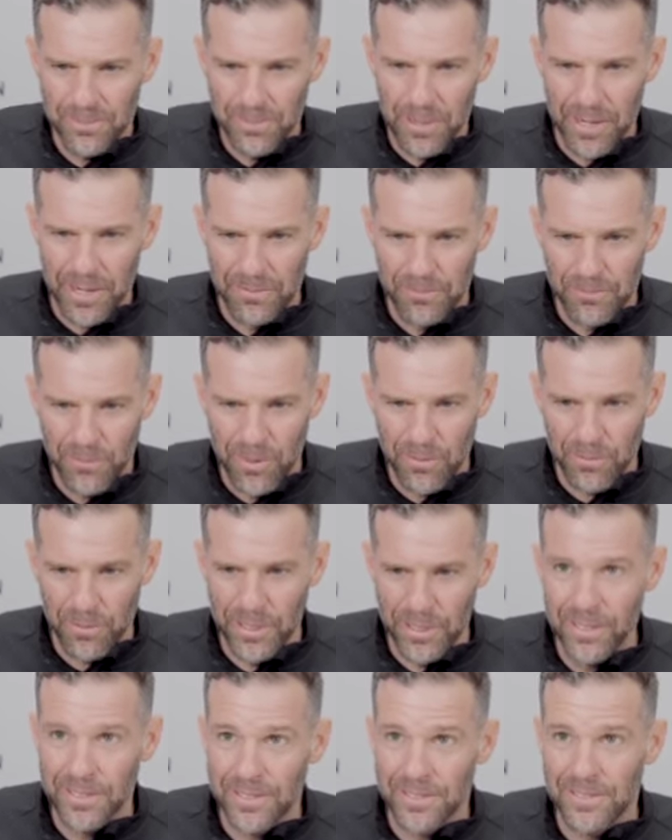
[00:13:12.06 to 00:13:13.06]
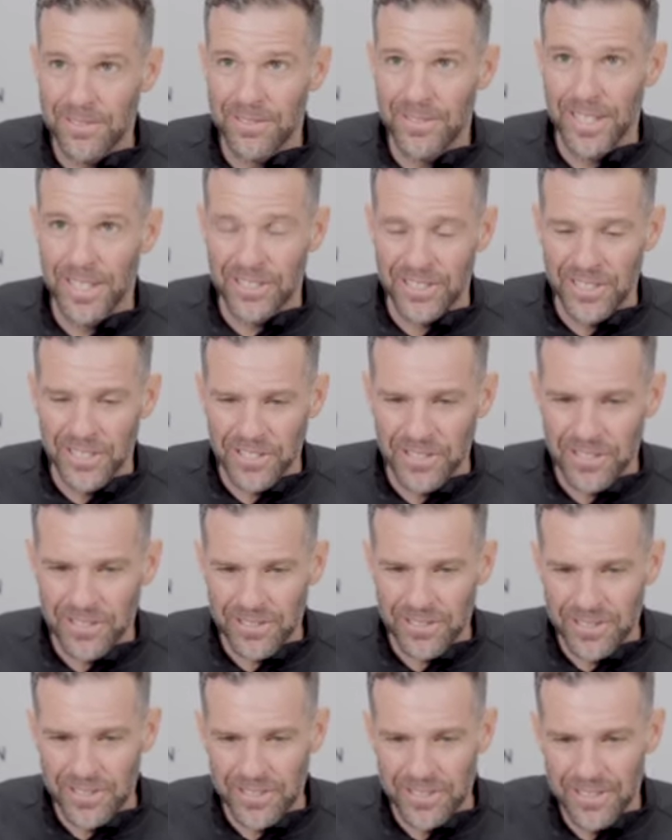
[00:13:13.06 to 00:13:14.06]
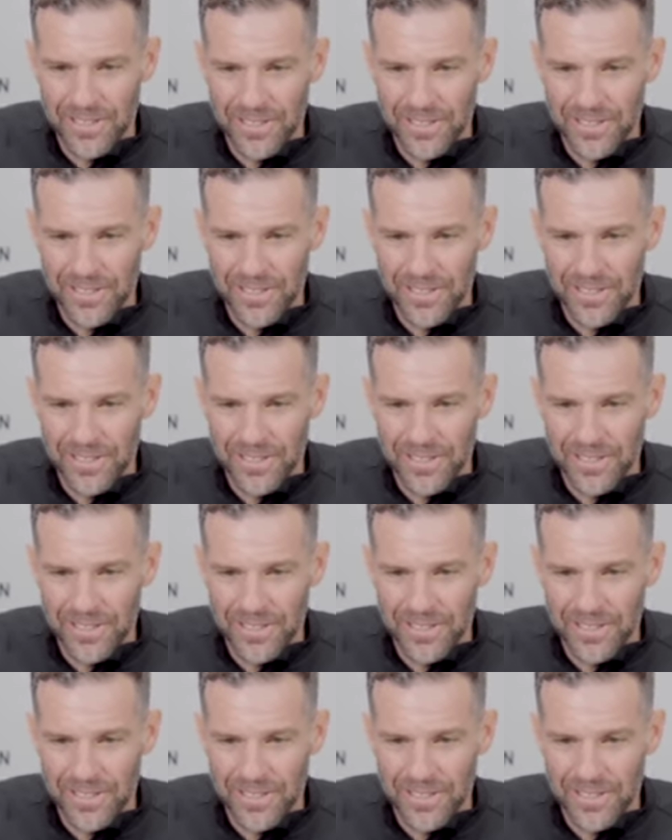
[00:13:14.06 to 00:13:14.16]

By 3 to 6 inches.